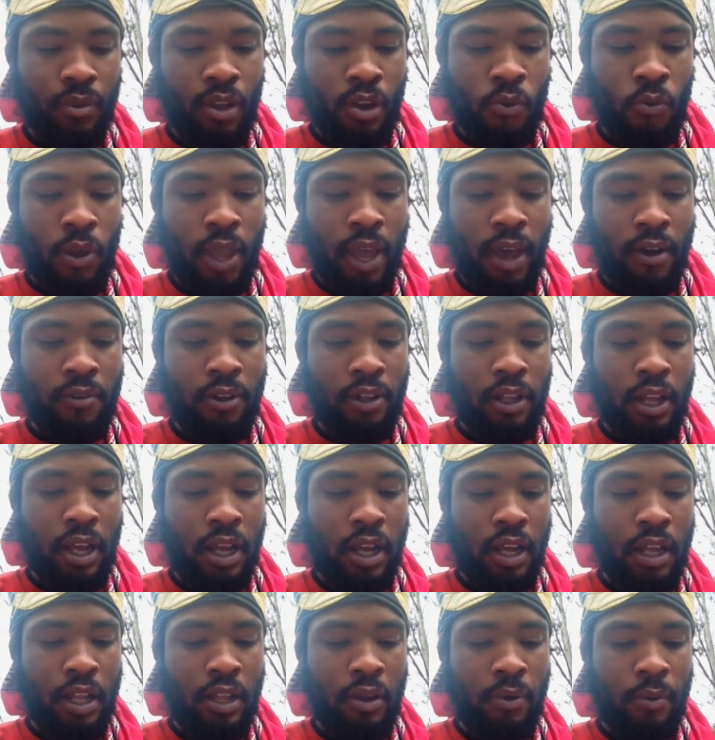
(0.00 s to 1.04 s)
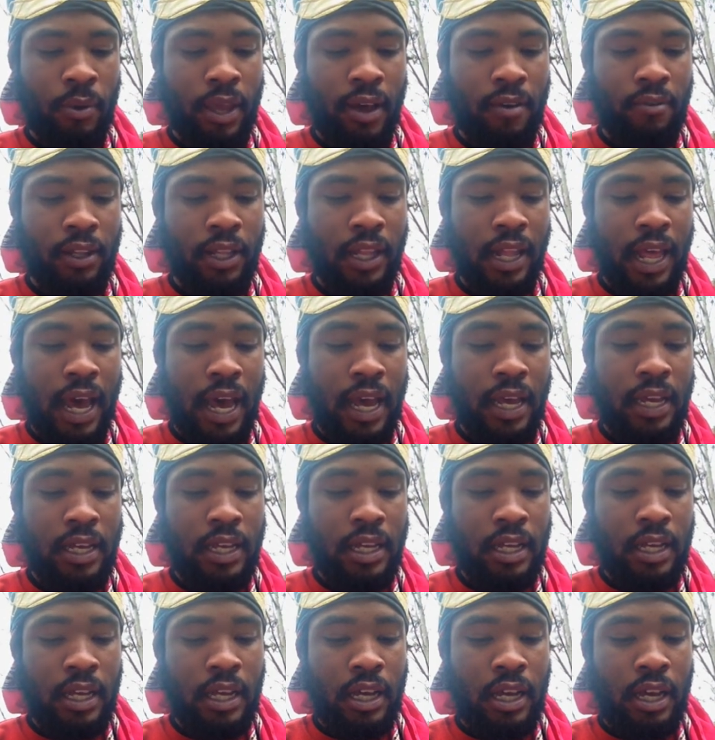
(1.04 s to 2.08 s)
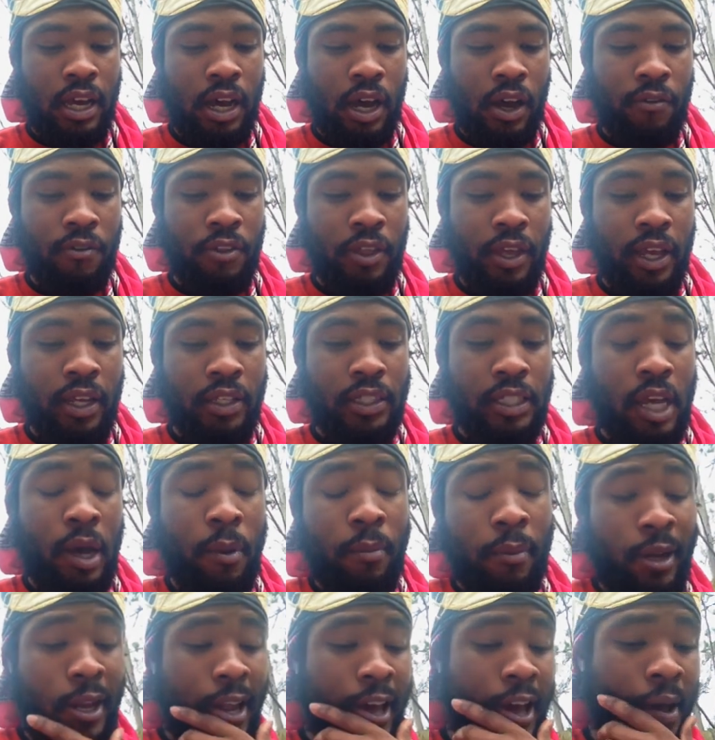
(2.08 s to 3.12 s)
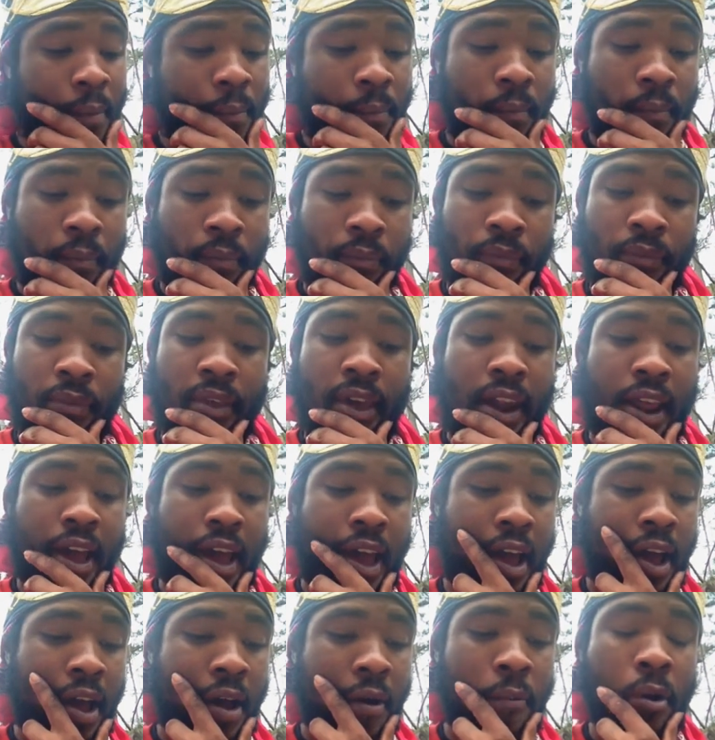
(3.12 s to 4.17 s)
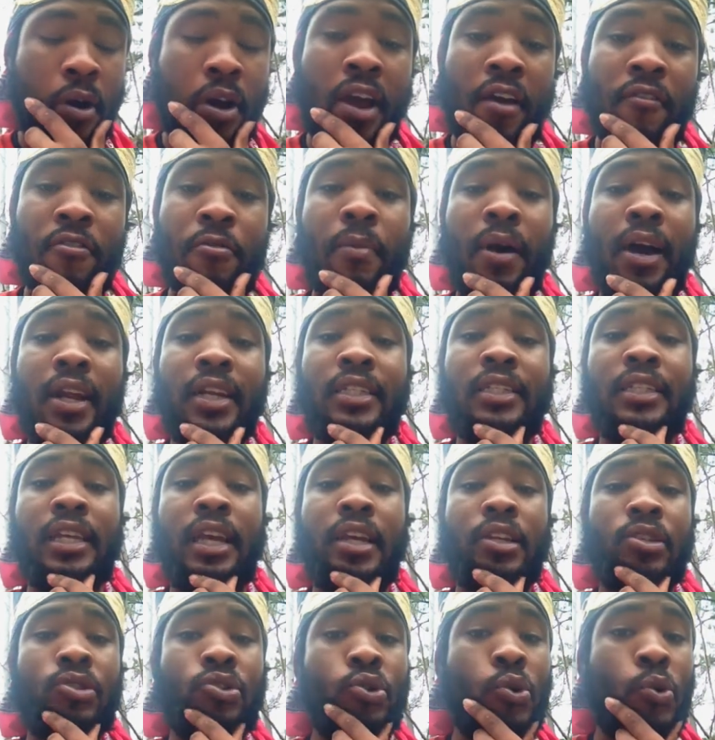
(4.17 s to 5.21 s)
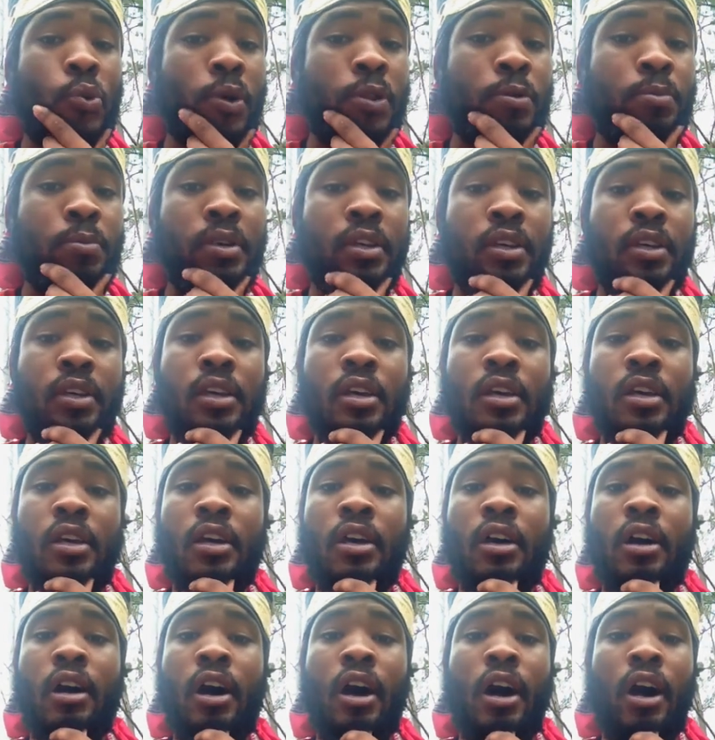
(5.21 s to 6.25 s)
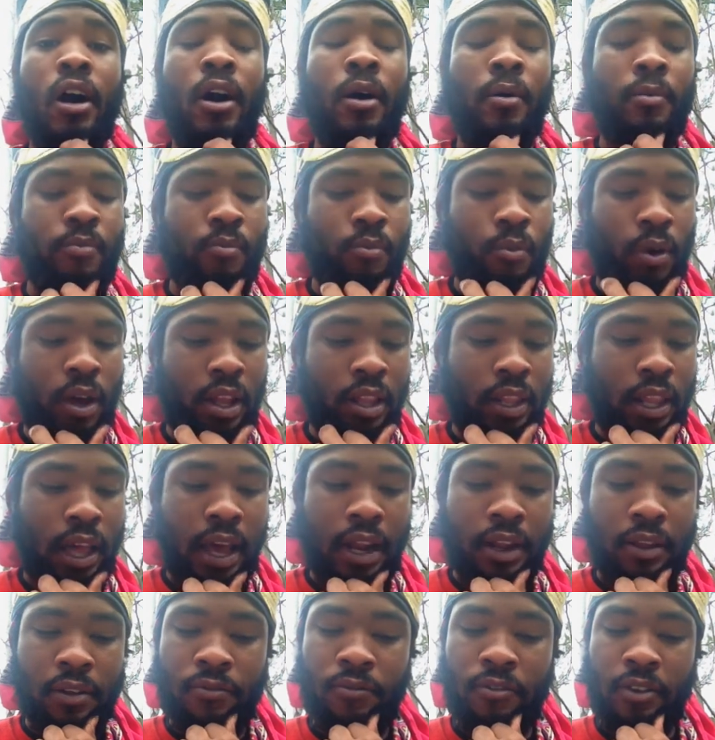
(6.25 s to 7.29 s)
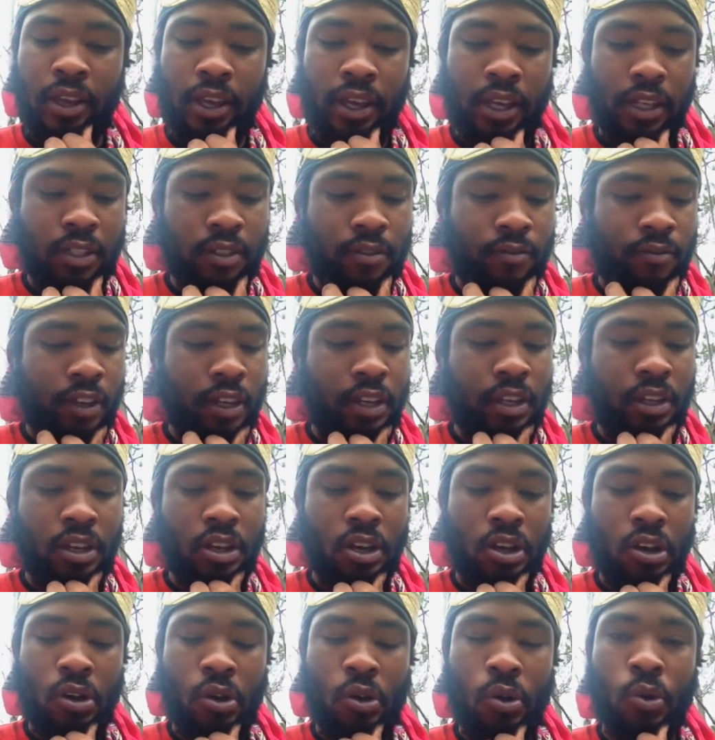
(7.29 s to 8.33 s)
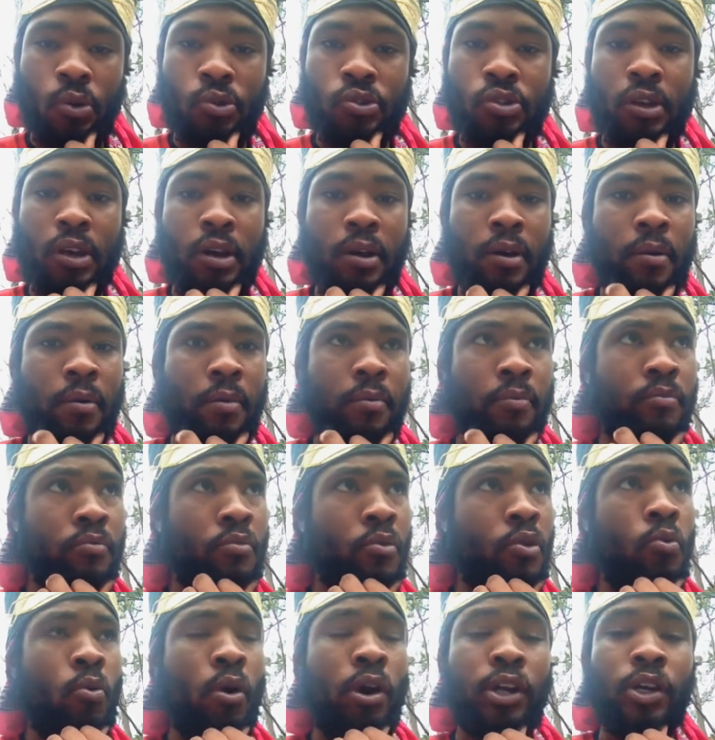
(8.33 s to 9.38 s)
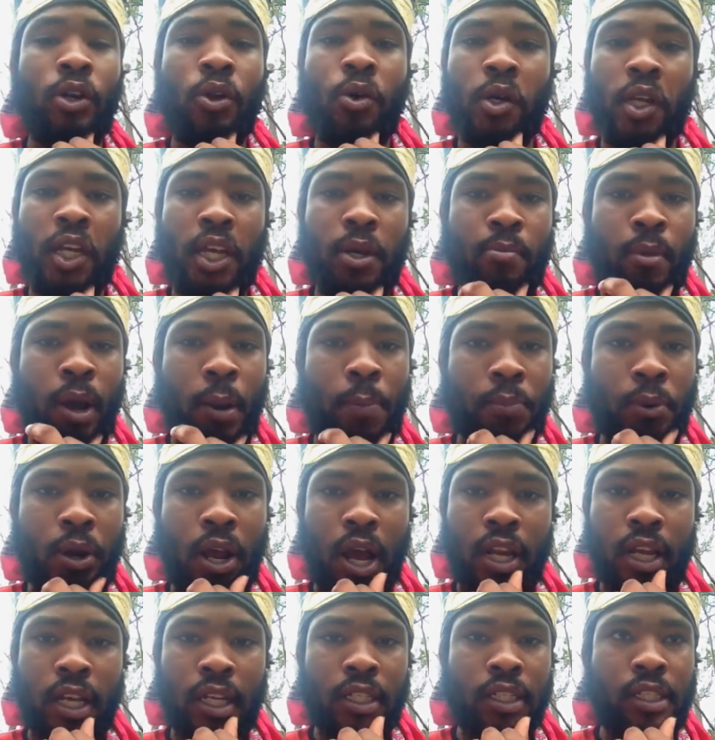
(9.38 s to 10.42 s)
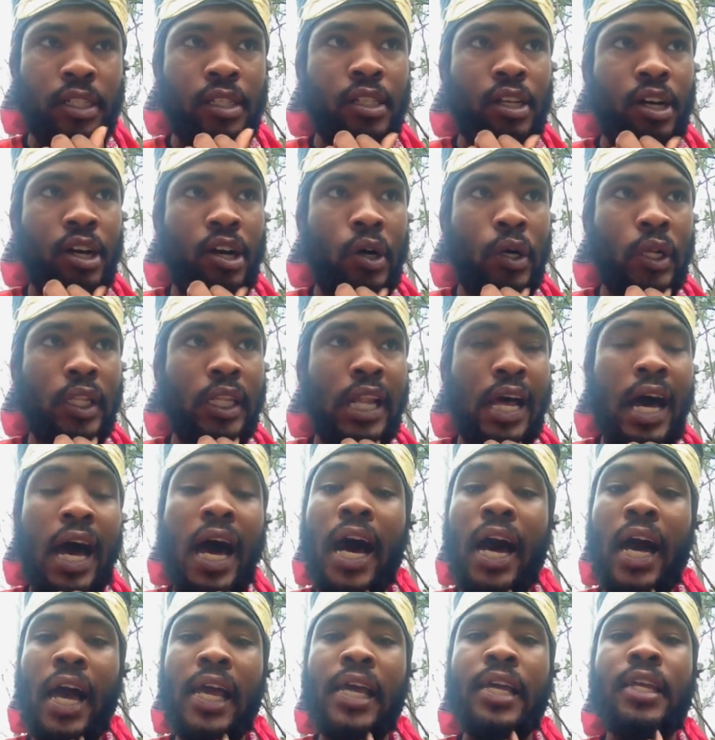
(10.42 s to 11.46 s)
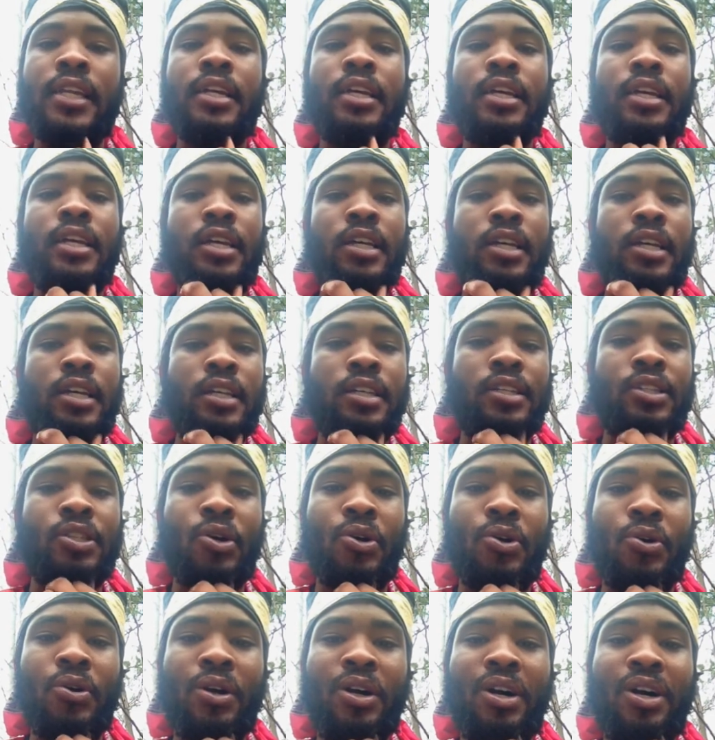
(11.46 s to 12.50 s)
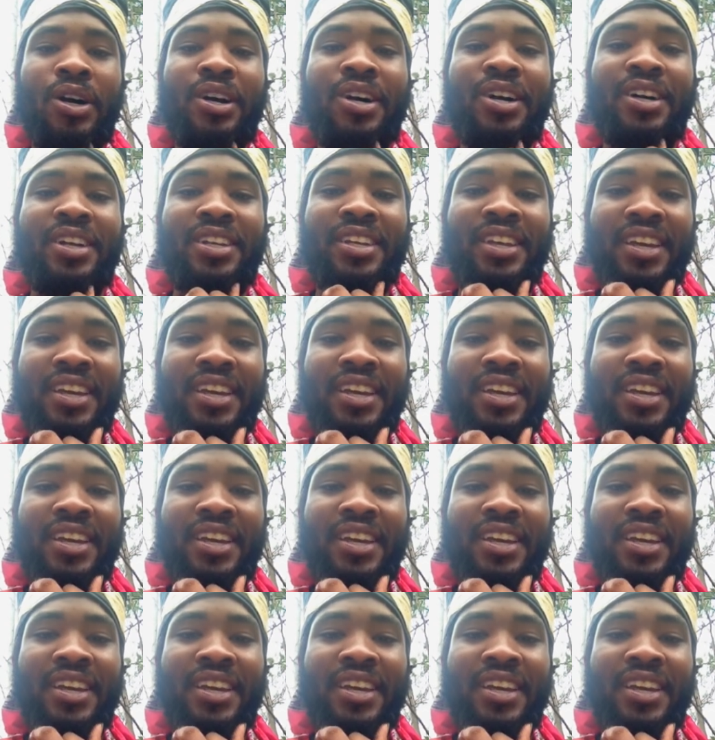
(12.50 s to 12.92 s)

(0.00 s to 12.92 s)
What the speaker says: we have a lot of things coming up that I want everybody to stay in tune with me. A lot of events, videos, working on getting my products online. So